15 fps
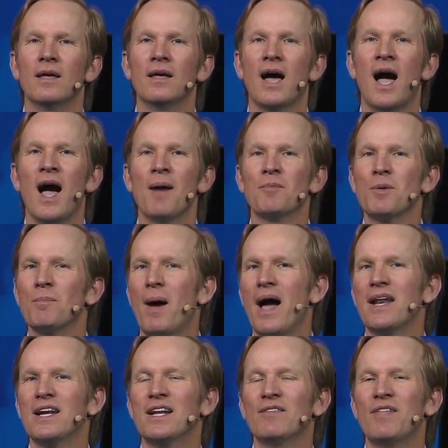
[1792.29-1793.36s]
I'm
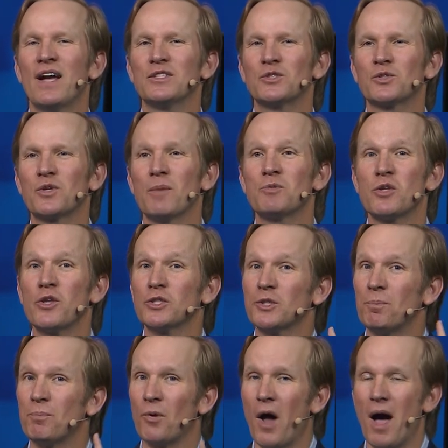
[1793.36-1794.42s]
reminded of that scripture. There's
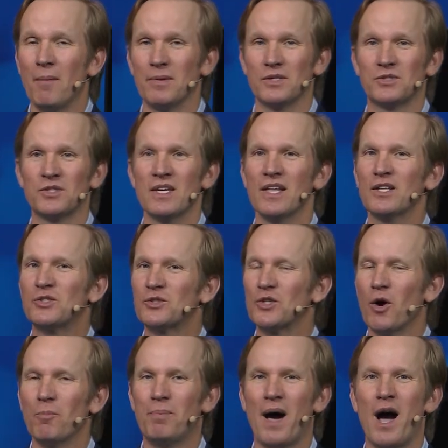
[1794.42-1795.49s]
a promise, it's
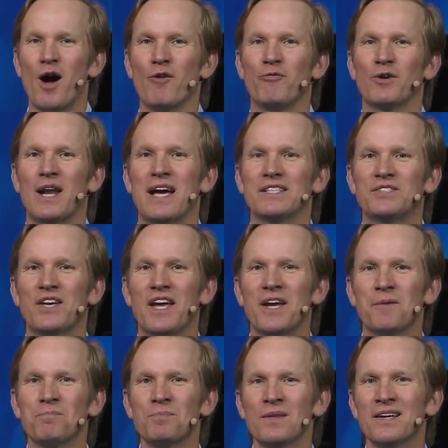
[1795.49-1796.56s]
so powerful in
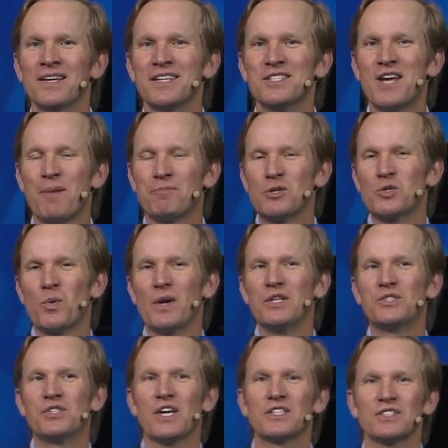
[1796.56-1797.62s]
Isaiah chapter
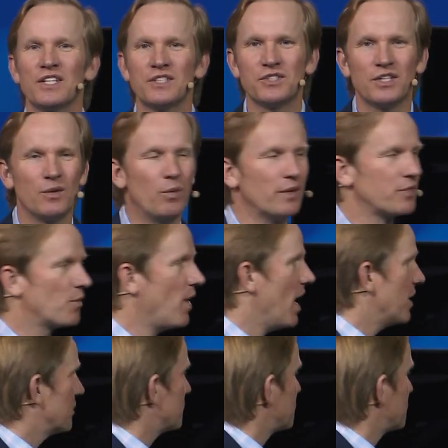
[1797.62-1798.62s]
26. Listen to what the writer